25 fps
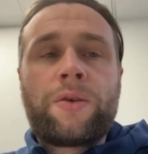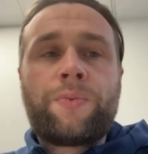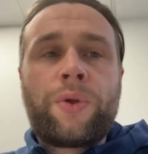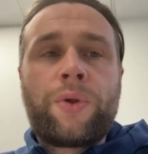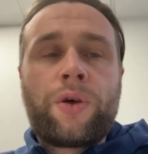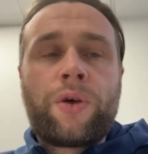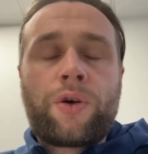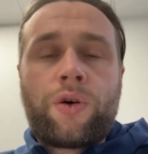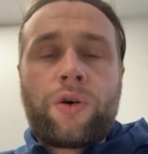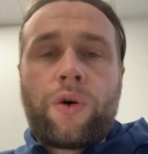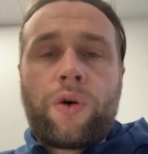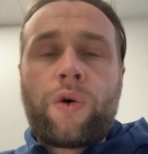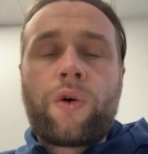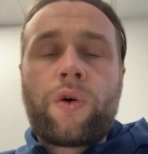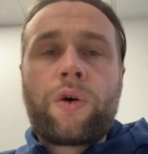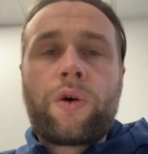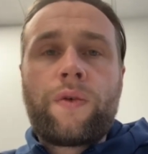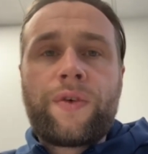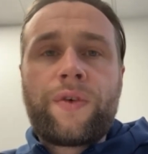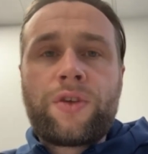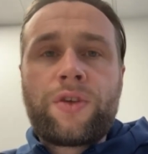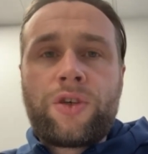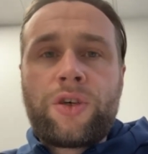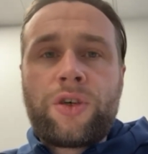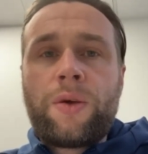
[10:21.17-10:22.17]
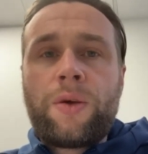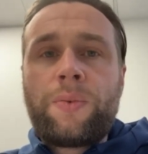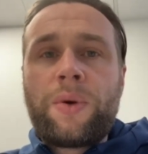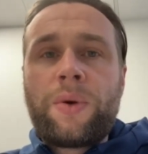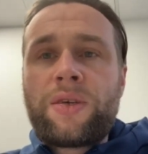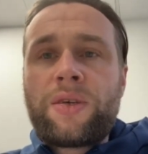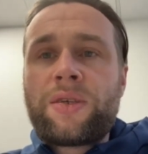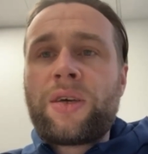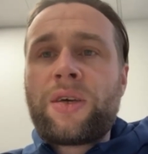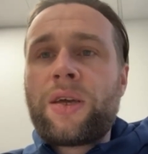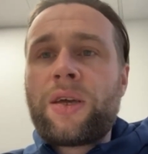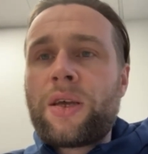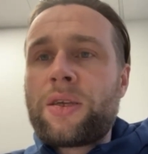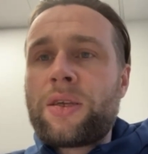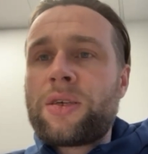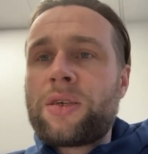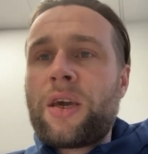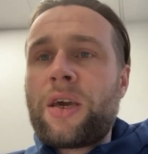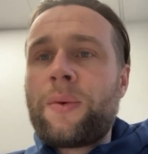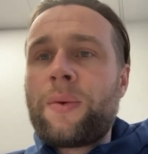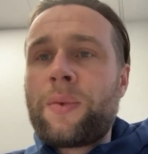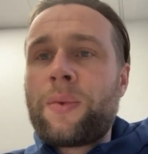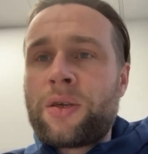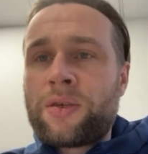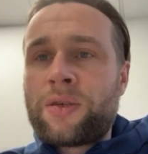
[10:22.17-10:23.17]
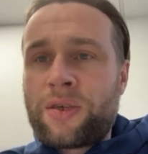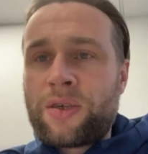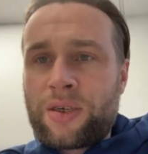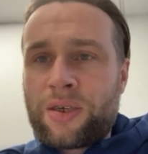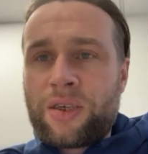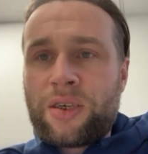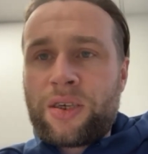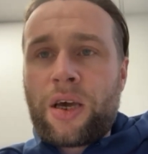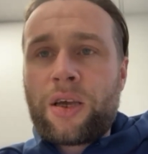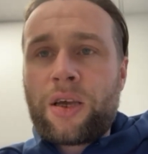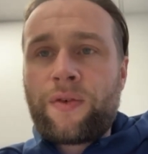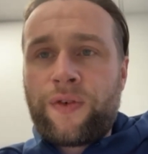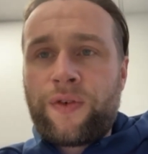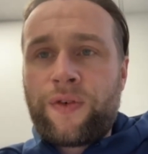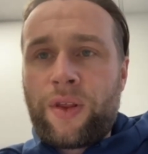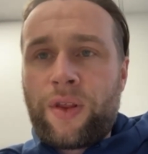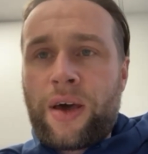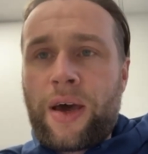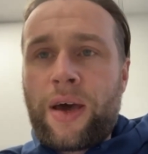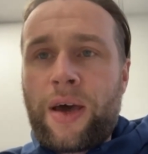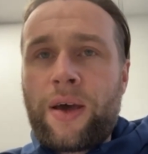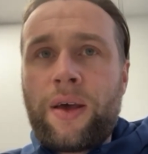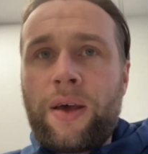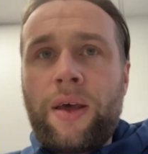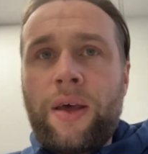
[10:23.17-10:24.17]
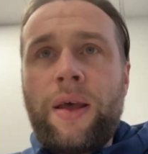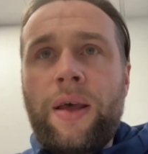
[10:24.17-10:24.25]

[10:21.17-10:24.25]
but the core of a GB senior team and the success for that